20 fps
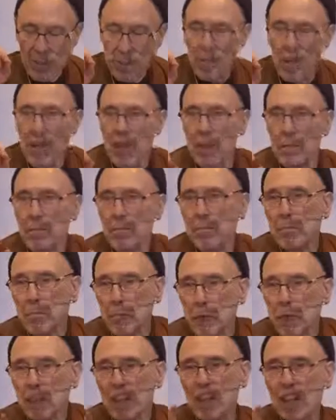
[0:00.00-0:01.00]
then
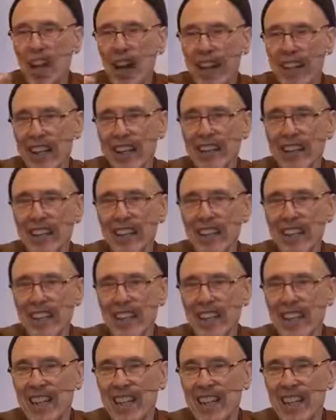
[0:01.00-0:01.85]
pajayati,